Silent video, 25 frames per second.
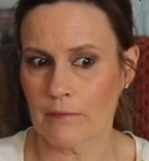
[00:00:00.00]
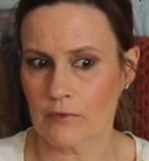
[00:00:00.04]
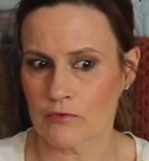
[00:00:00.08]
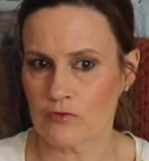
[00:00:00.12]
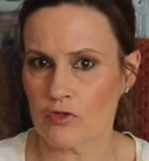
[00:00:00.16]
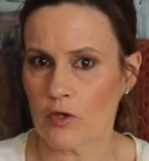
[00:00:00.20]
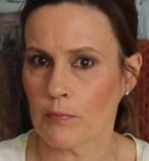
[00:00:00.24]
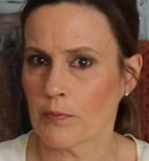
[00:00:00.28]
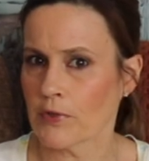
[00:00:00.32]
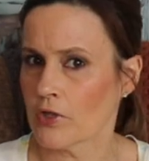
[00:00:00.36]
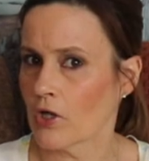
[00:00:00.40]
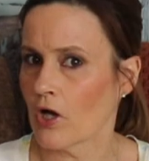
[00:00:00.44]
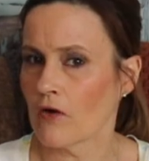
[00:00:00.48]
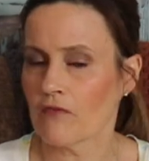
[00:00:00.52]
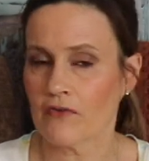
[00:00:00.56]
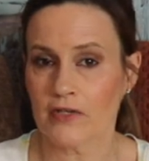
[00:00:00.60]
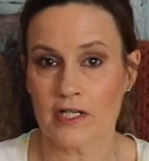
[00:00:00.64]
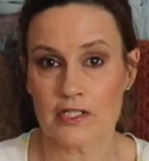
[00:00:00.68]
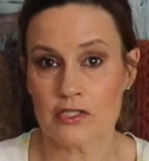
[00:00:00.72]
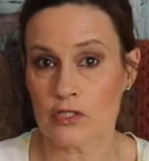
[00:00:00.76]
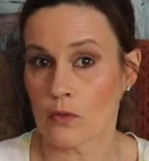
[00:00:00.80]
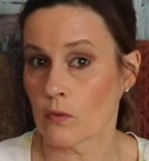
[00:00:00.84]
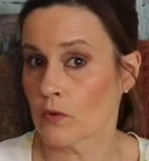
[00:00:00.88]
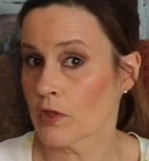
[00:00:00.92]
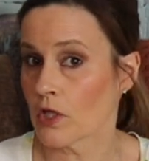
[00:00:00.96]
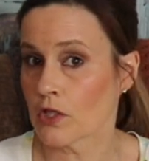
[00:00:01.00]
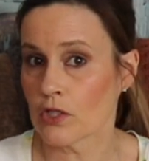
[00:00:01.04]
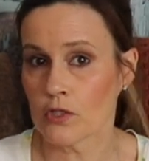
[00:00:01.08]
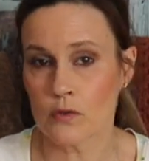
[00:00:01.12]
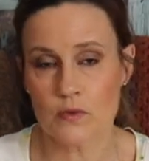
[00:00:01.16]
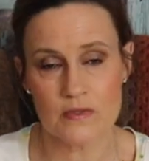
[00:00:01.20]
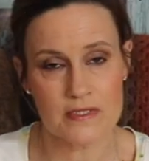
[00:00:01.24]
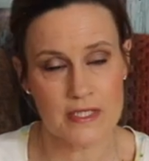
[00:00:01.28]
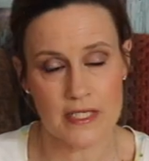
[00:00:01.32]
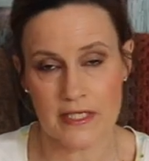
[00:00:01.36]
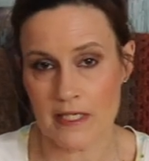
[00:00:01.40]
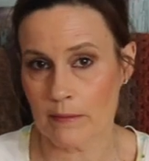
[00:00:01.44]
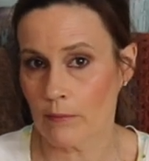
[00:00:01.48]
dropping off, and I don't want to
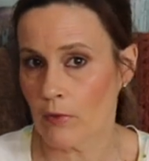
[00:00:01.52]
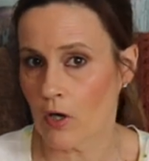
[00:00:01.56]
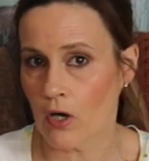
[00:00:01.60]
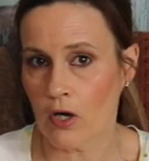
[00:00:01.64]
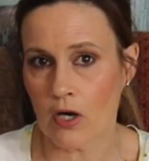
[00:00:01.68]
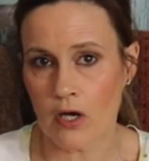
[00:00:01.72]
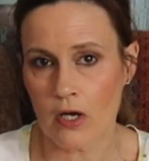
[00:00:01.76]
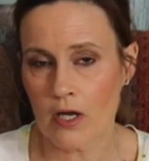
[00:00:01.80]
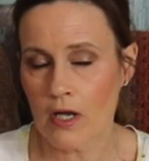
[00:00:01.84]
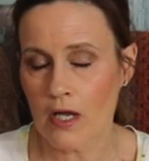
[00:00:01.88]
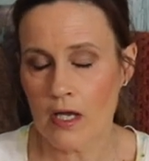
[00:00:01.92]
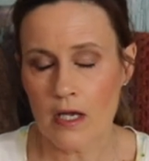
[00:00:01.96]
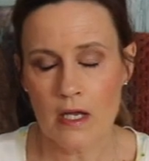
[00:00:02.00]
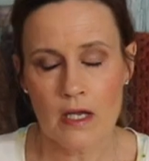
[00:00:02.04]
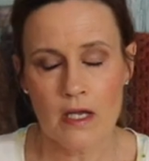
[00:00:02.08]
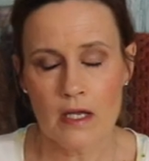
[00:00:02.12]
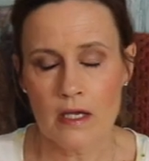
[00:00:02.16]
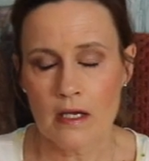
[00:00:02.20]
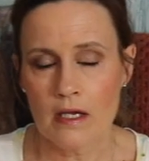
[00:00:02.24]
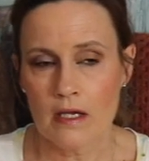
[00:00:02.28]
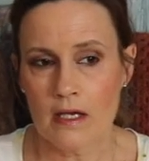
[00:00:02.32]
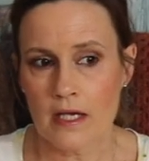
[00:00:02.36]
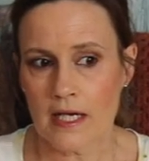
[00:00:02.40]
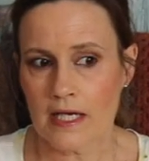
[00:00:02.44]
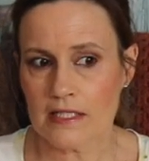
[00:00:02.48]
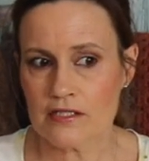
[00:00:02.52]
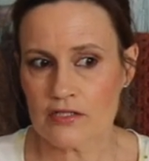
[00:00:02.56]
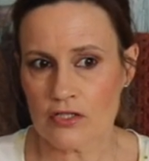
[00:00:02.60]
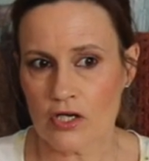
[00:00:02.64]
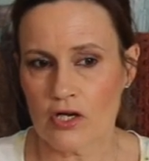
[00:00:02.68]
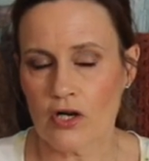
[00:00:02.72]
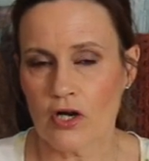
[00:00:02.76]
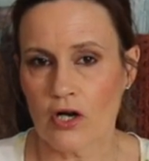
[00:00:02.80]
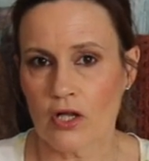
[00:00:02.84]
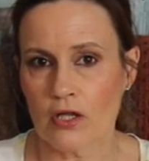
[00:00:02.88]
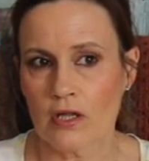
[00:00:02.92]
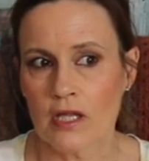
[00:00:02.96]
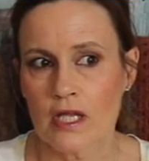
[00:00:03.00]
lose any more at
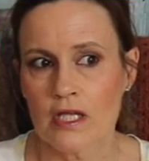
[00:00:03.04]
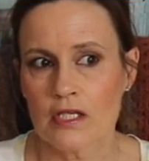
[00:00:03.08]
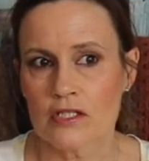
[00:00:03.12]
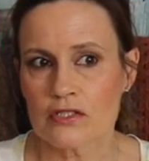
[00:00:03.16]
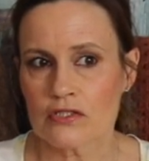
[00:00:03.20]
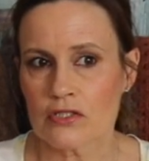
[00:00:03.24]
all.